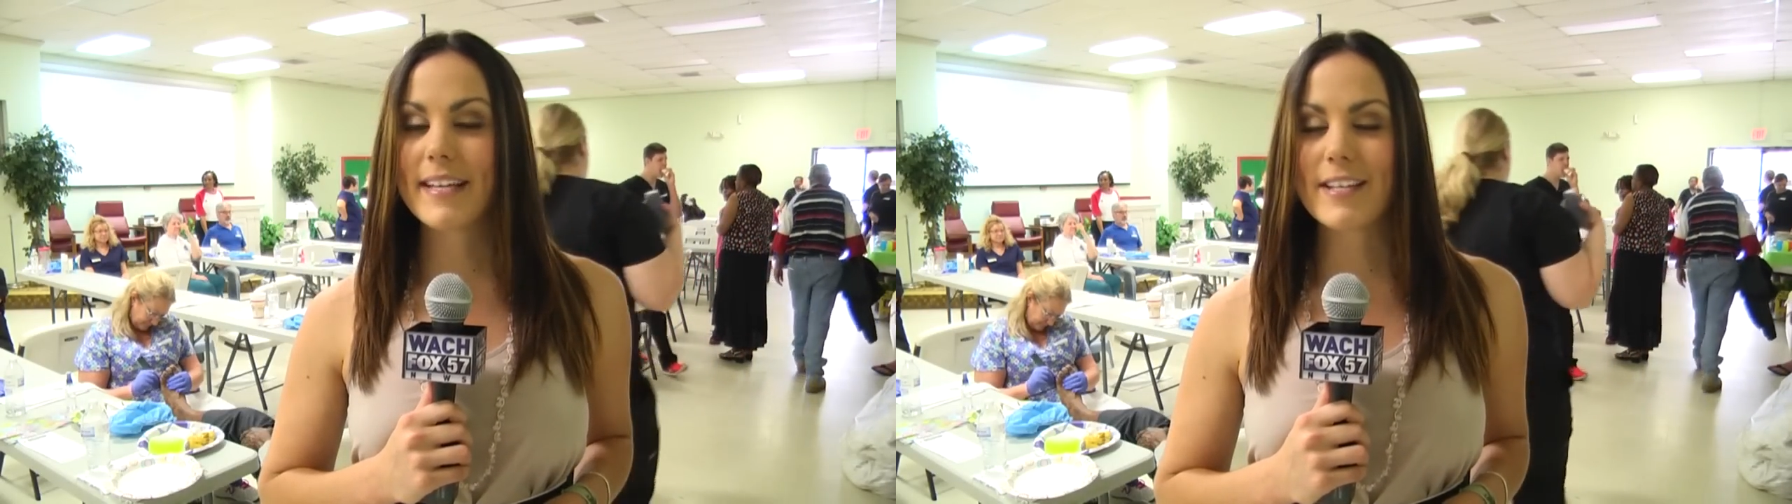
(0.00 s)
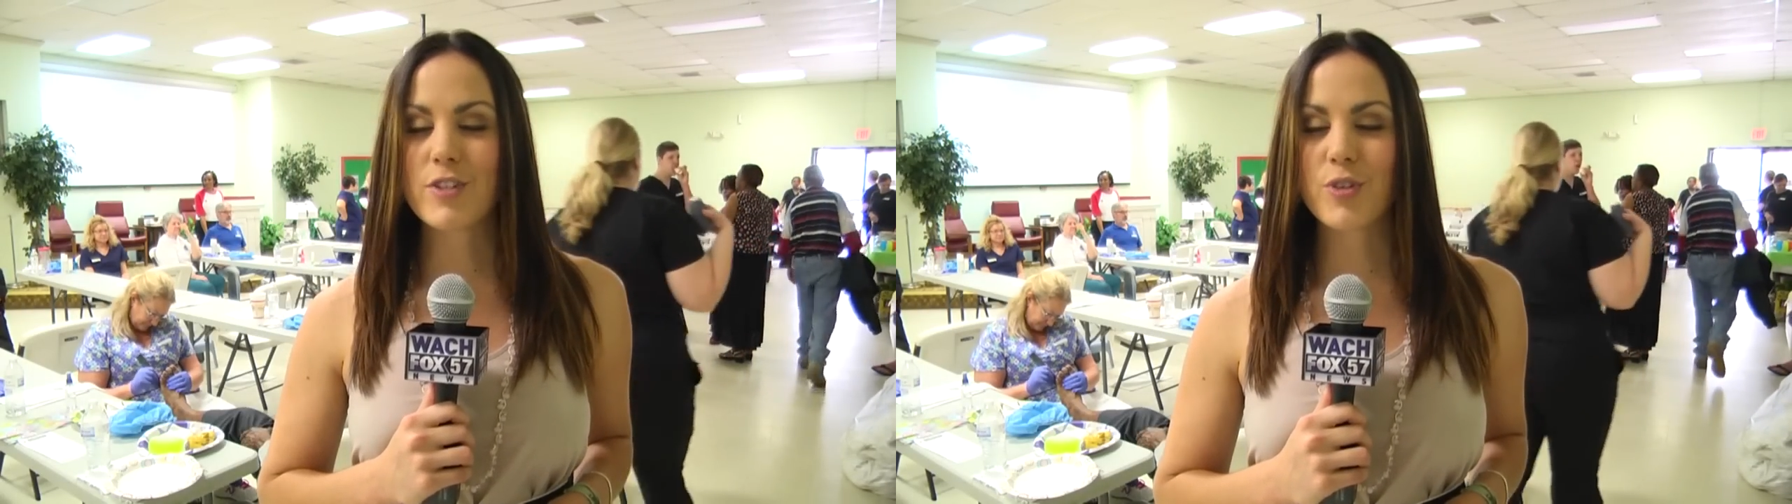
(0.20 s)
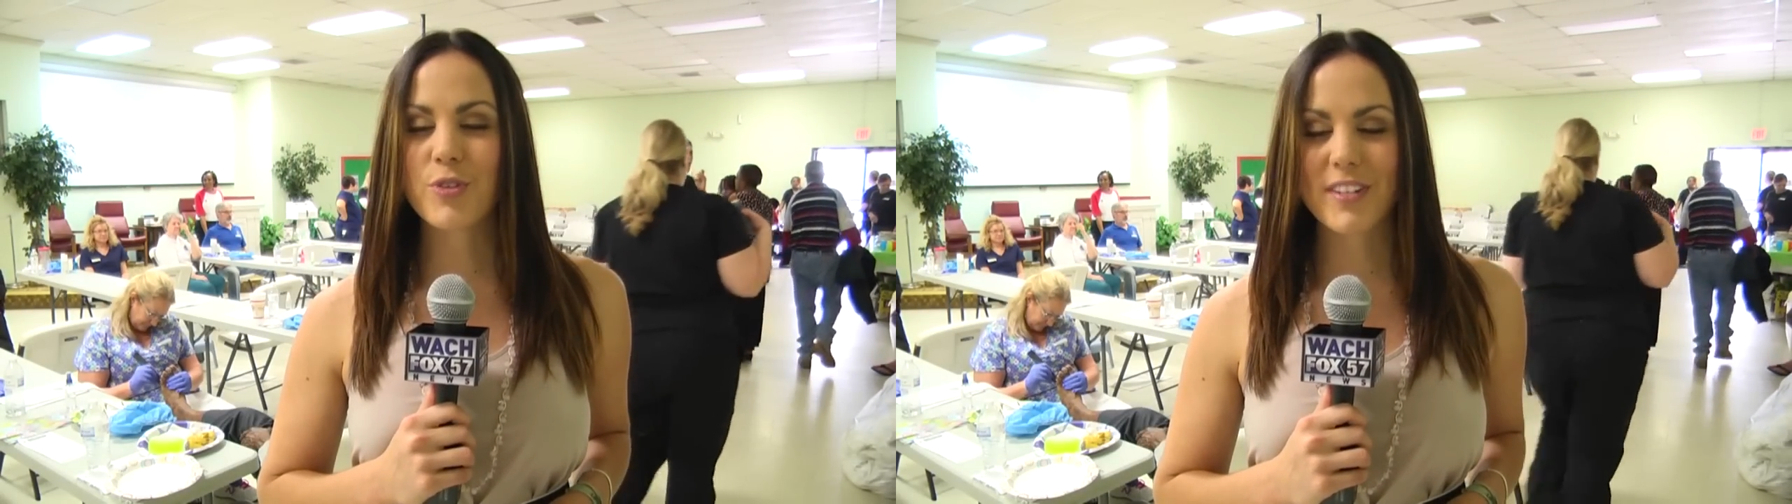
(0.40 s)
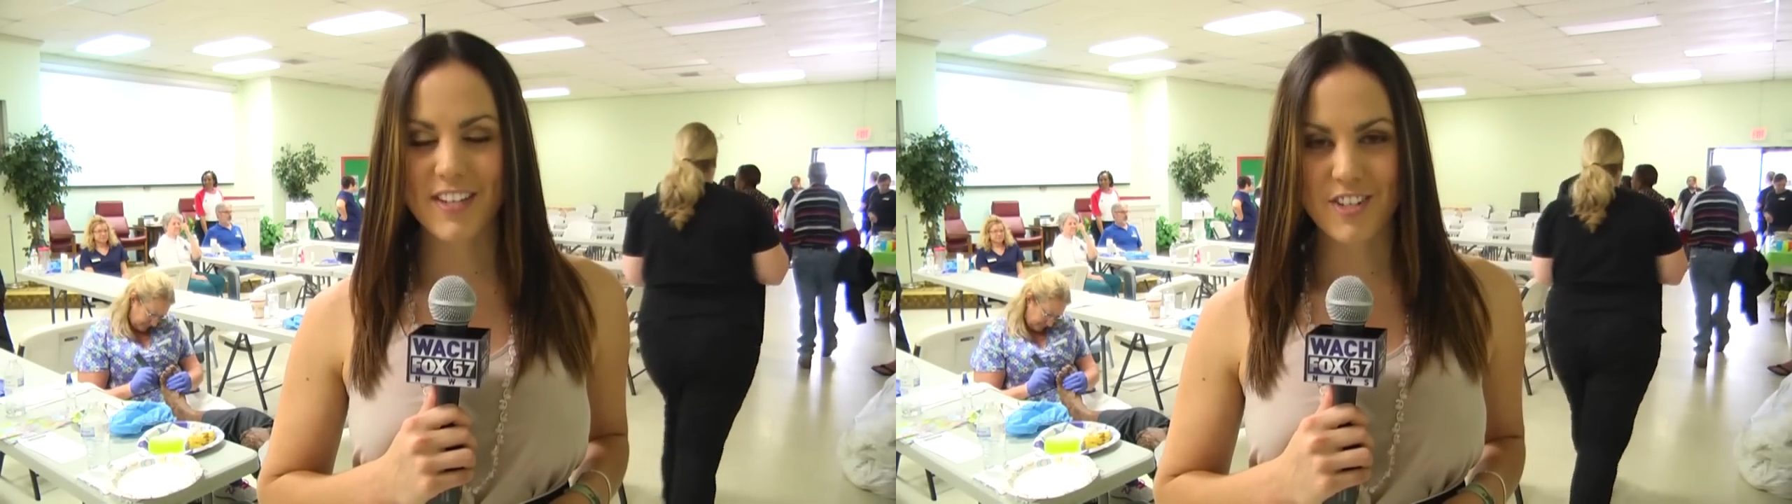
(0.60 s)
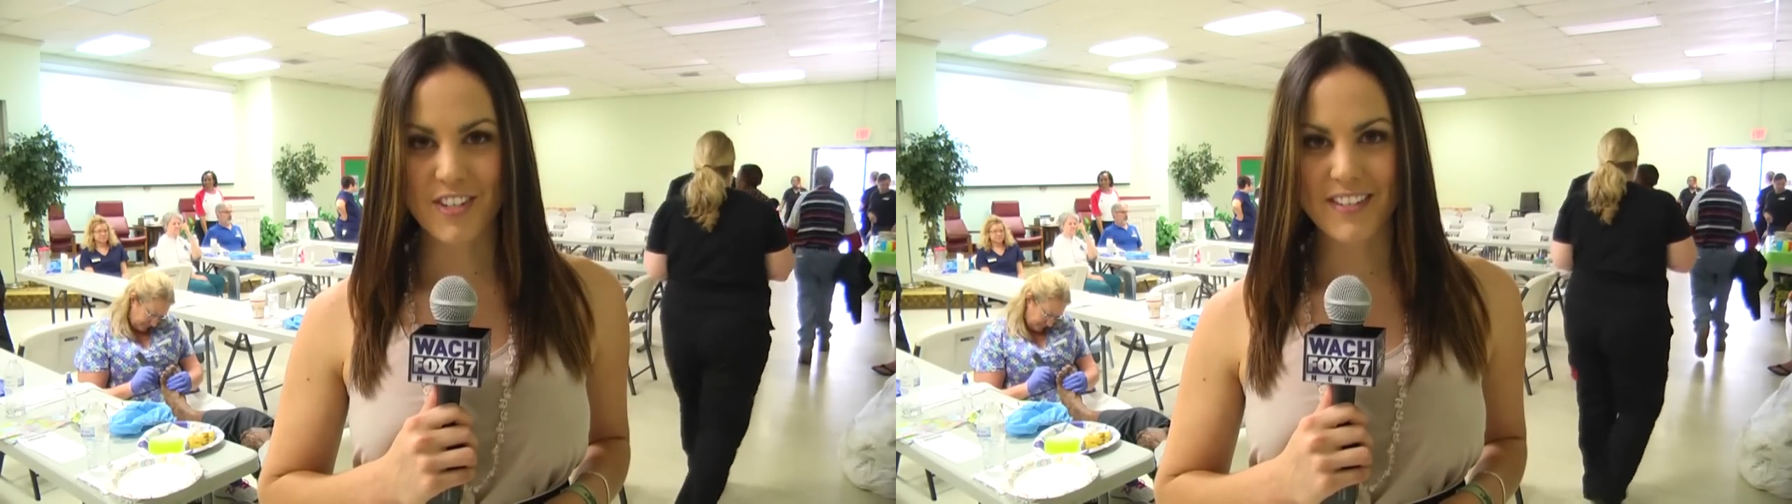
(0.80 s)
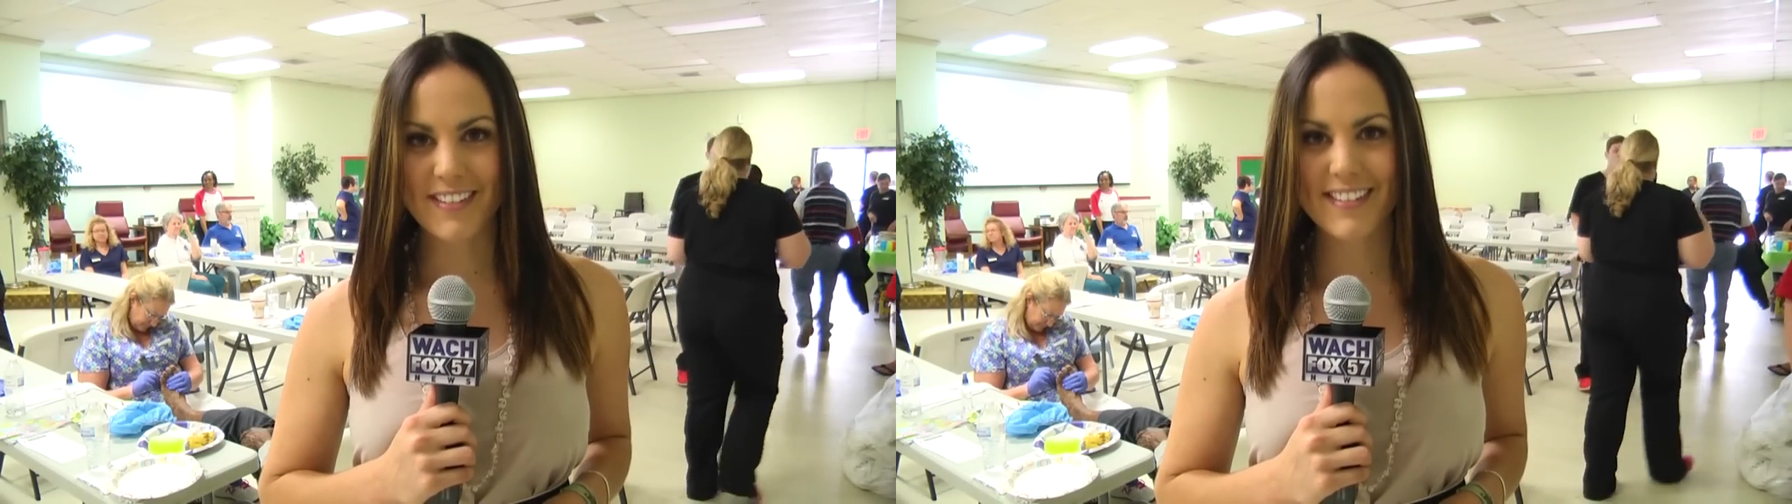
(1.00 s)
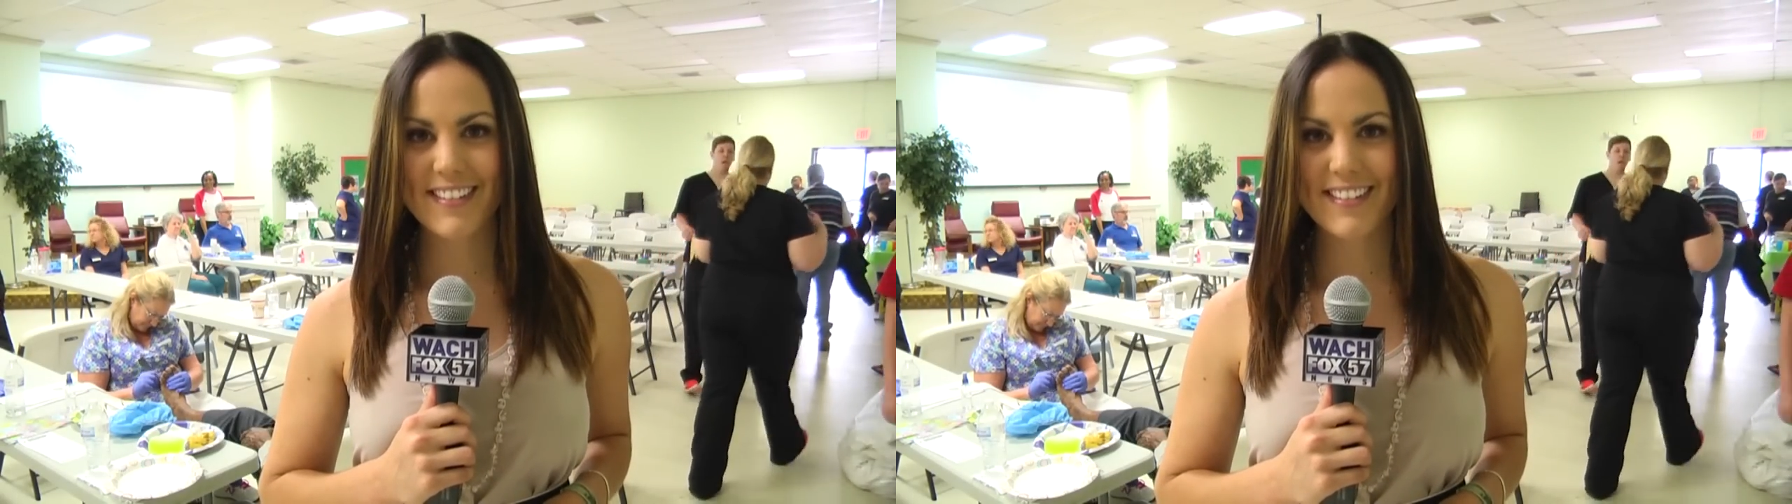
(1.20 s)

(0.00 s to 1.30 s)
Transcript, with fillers: Easter traditions.